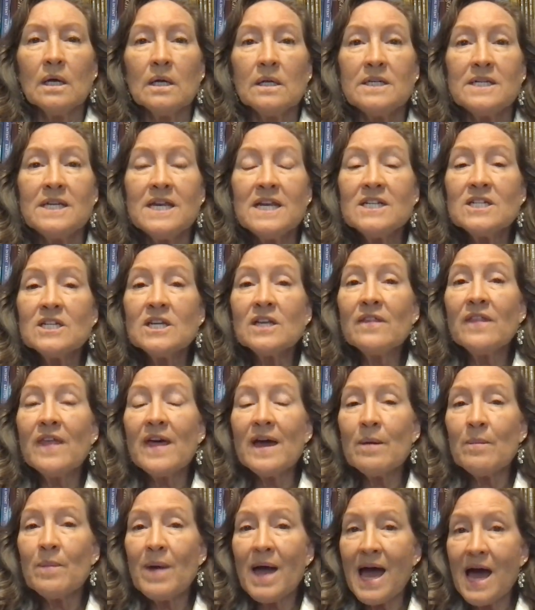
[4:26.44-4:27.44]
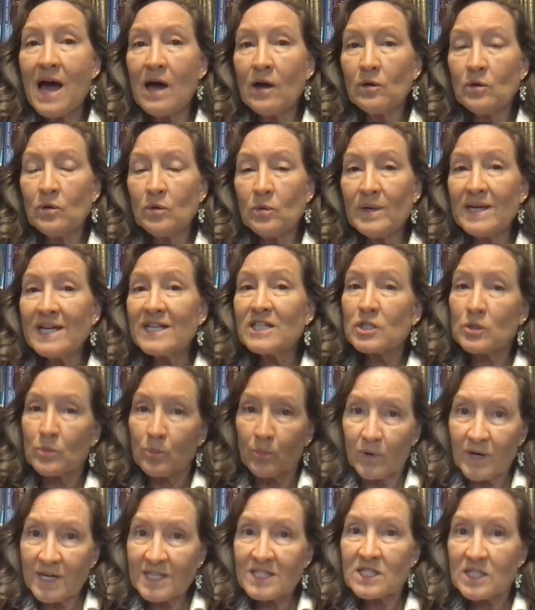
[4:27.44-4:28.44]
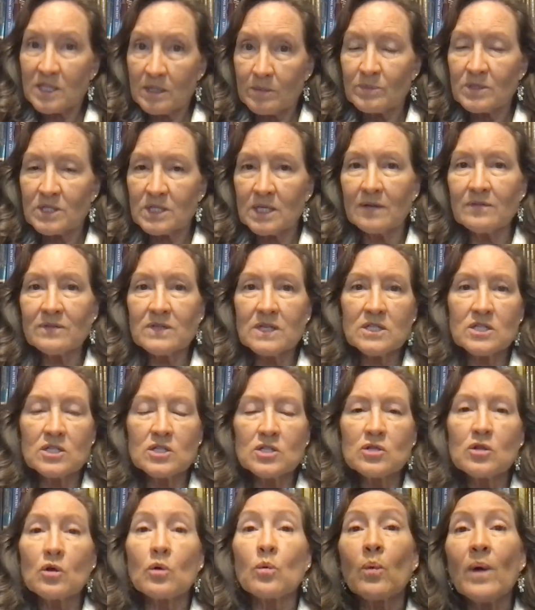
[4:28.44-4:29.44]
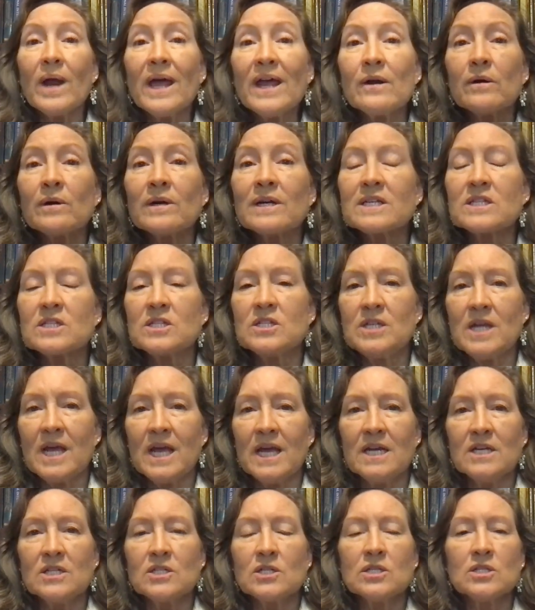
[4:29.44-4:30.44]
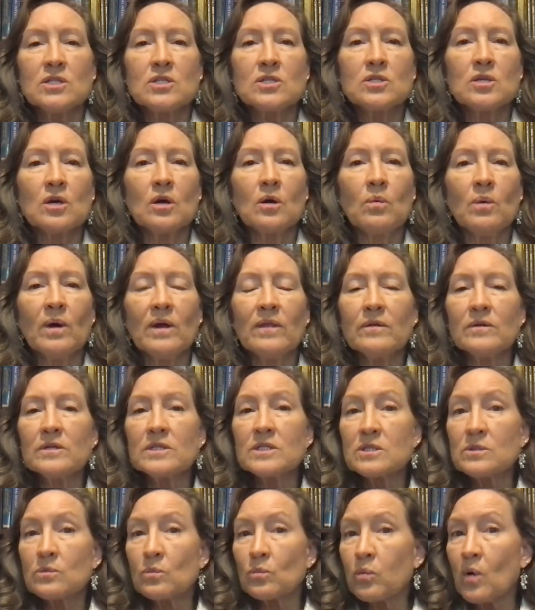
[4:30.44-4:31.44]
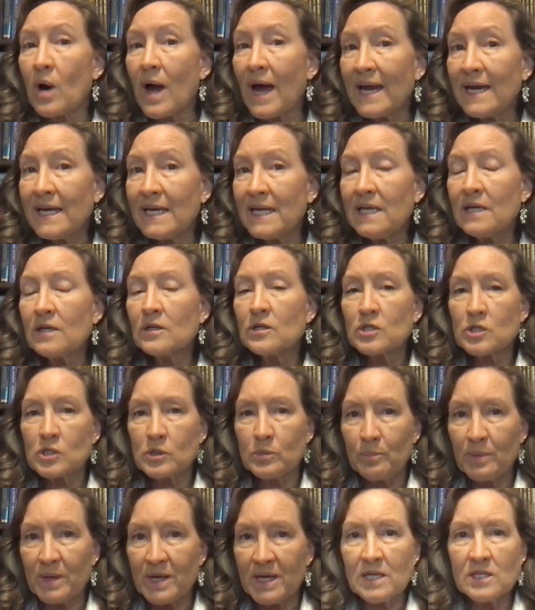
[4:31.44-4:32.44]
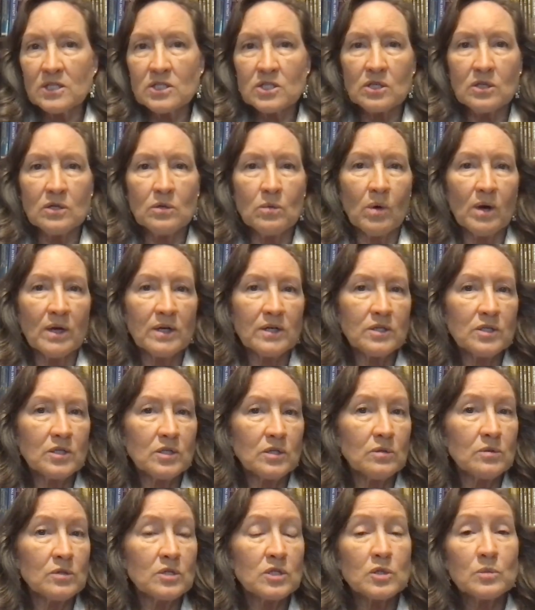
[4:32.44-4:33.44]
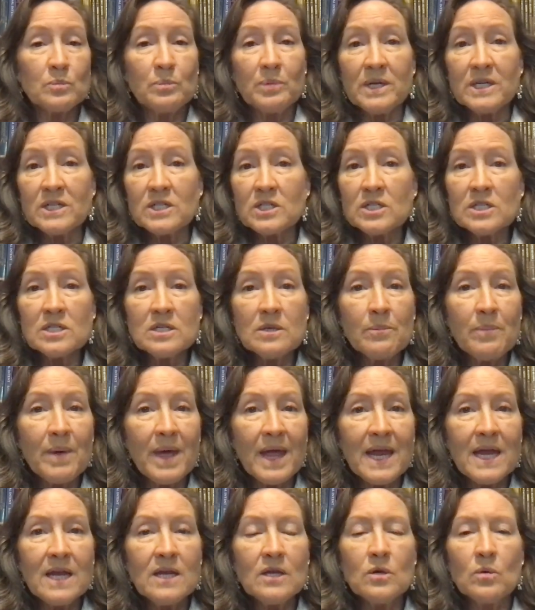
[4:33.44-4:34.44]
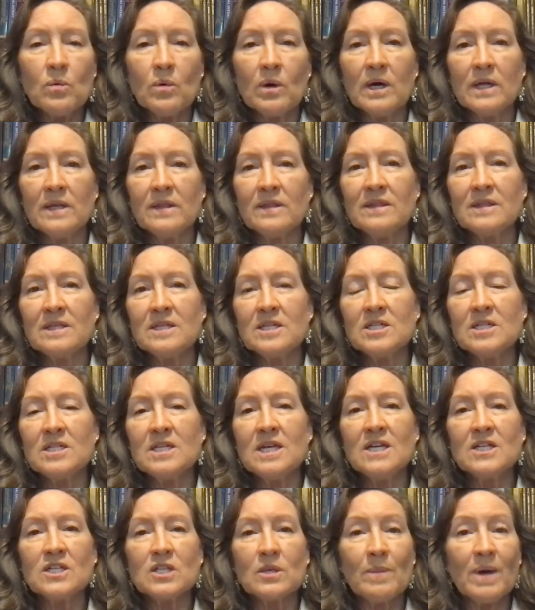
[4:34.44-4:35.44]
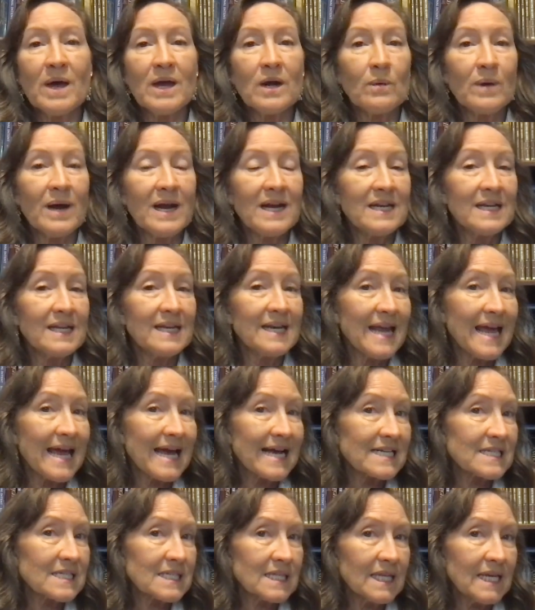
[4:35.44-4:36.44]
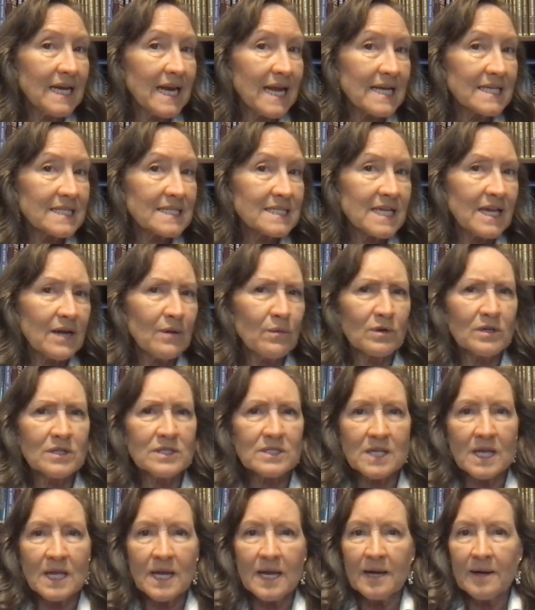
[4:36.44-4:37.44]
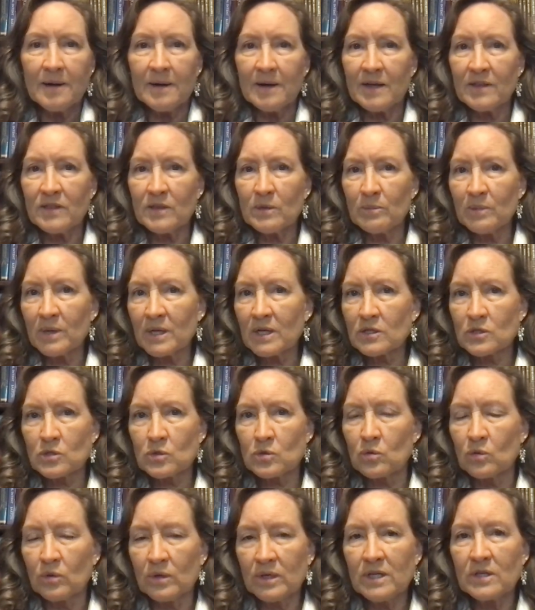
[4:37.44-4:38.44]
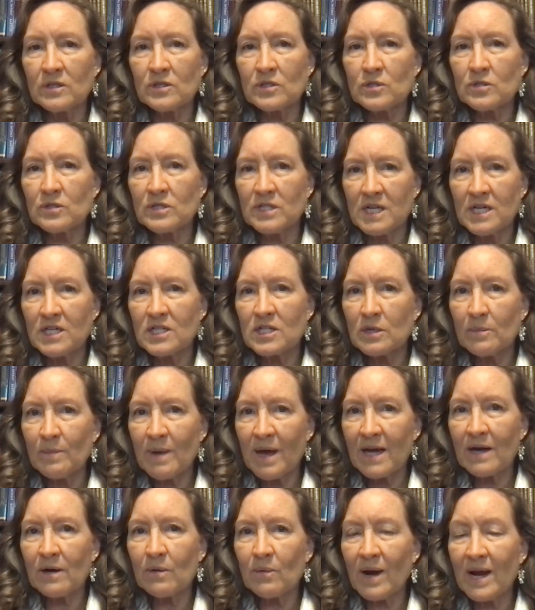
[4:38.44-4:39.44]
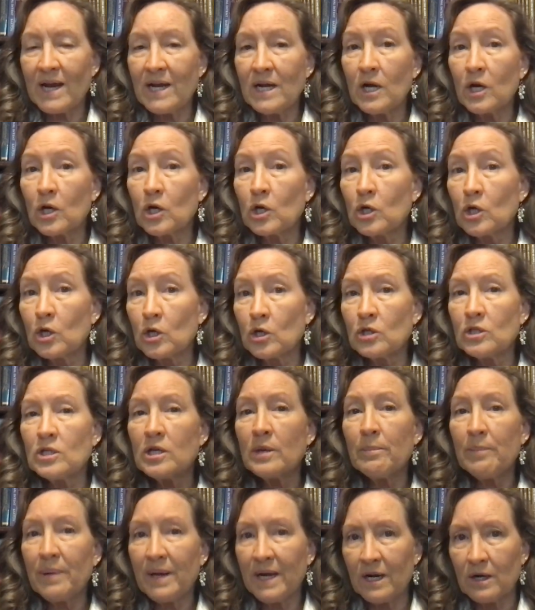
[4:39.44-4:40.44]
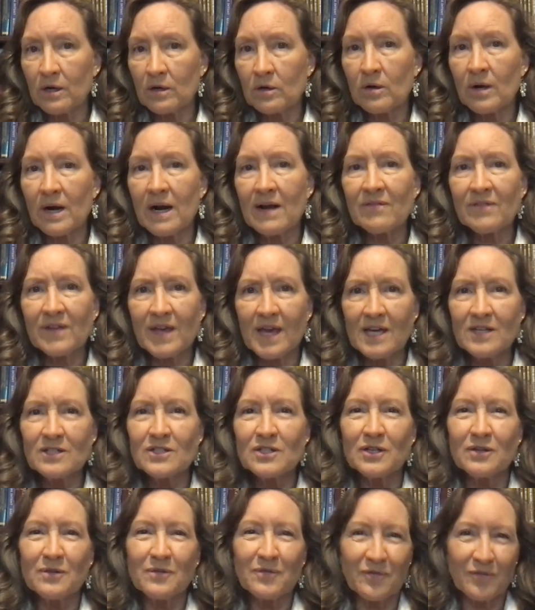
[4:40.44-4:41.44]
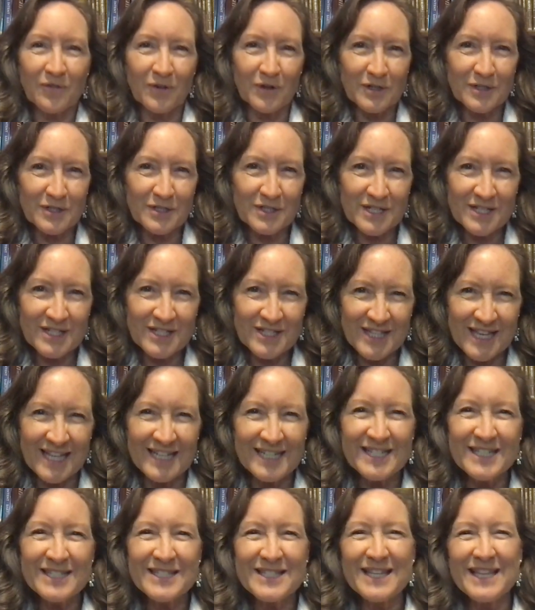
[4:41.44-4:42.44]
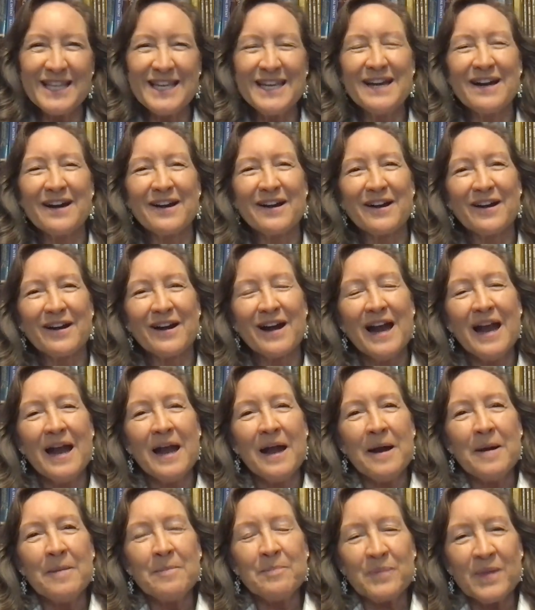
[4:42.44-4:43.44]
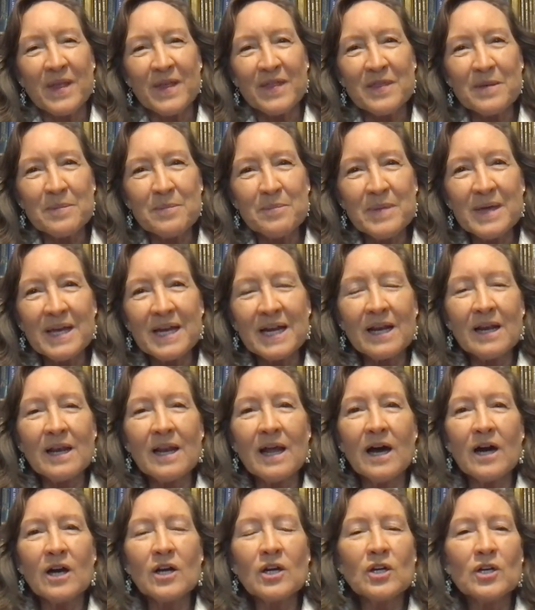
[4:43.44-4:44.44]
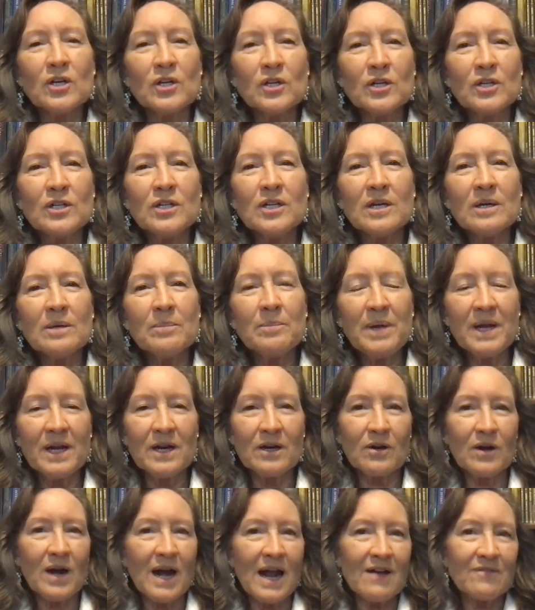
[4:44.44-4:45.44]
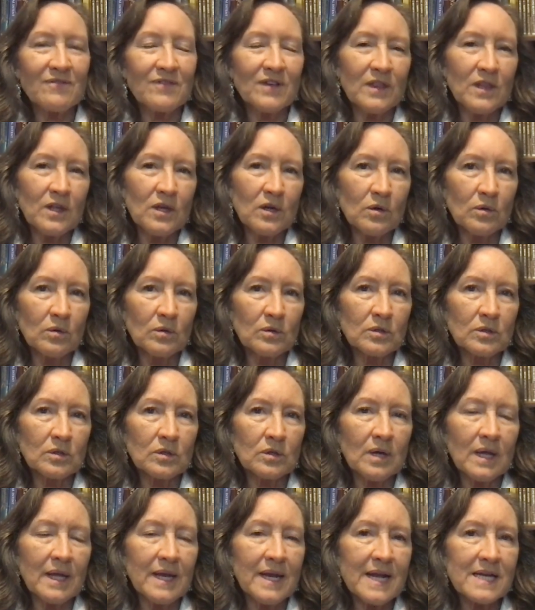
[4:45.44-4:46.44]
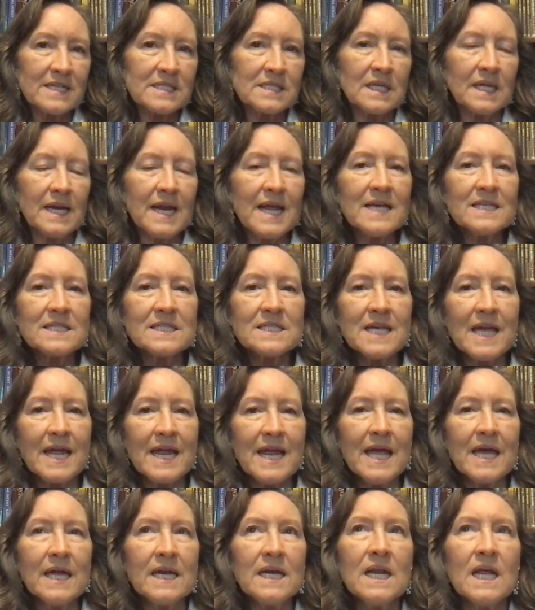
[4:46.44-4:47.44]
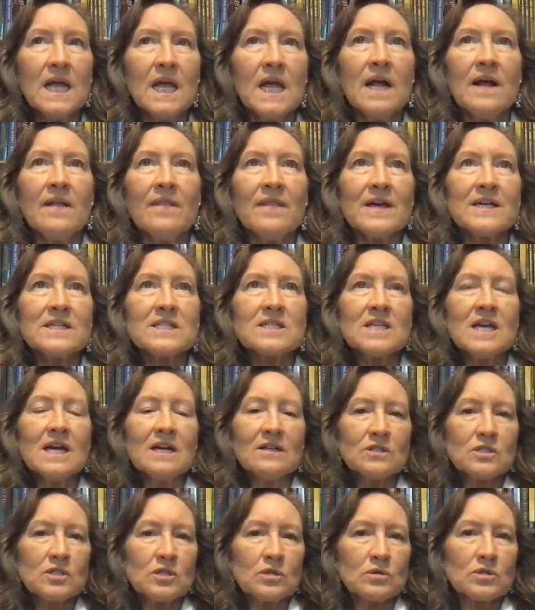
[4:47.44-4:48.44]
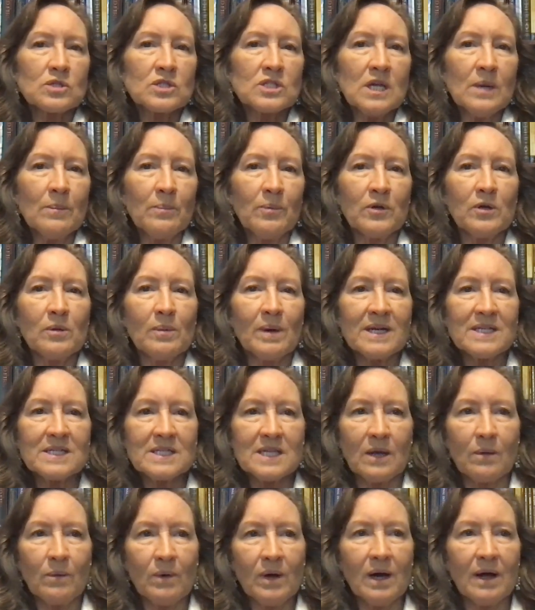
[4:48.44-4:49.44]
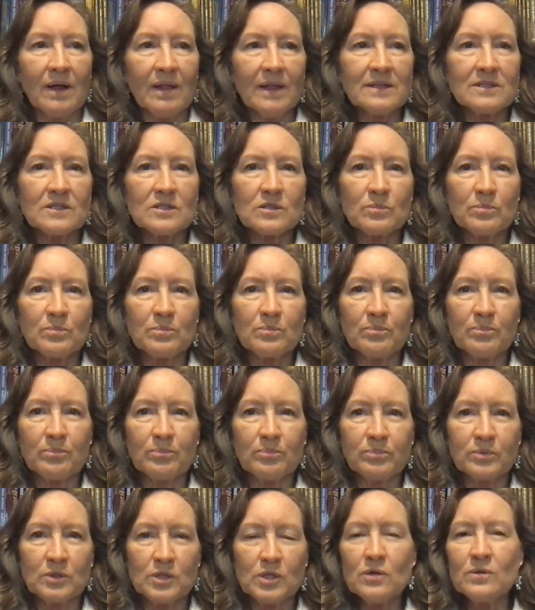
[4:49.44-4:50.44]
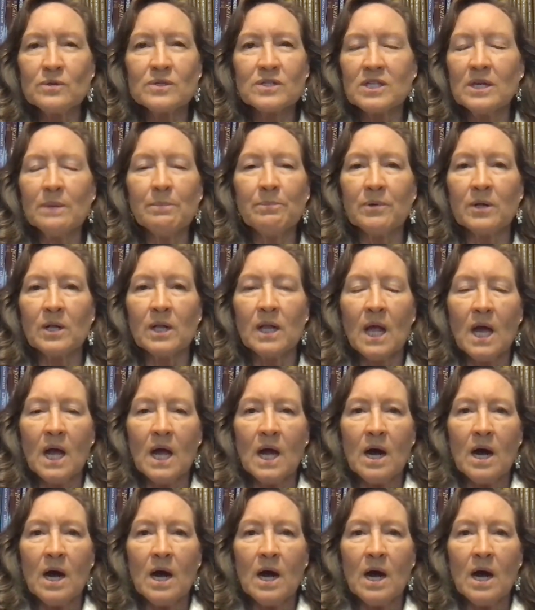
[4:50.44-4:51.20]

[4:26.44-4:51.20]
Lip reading: teaching them how to express themselves. This is the rhetoric stage. And so whether it's writing or speaking, so you want to do speech and debate, you want to teach them how to write an excellent essay, whereas in the middle school years, you're teaching them how to write a good paragraph. Okay, so first a sentence in the younger, in the middle a good paragraph, in the older an excellent essay. And that sounds so simple. You might say, well, that's too simple,